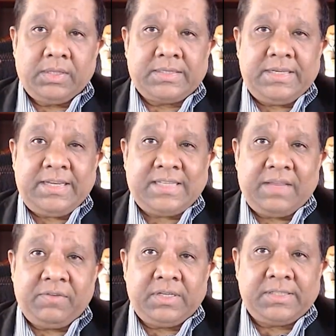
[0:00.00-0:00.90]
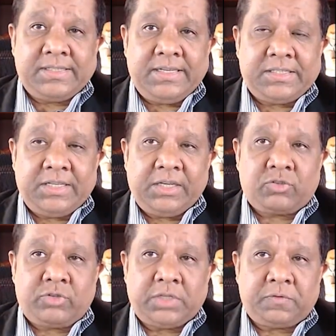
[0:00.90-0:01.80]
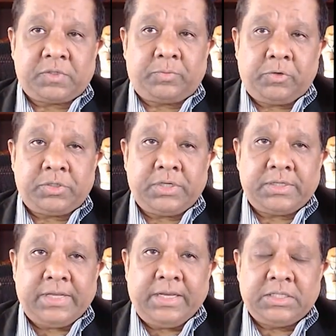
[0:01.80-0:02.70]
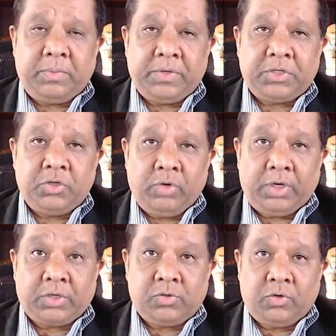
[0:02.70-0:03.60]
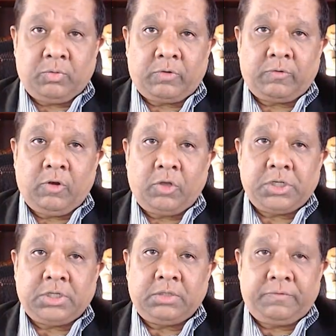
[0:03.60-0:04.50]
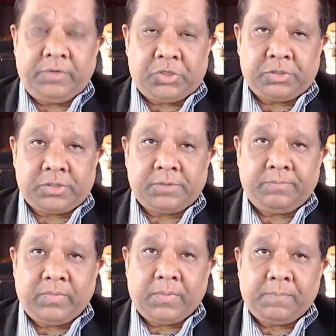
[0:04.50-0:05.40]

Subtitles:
The C7 and C6 transverse process exhibit unique sonomorphological features.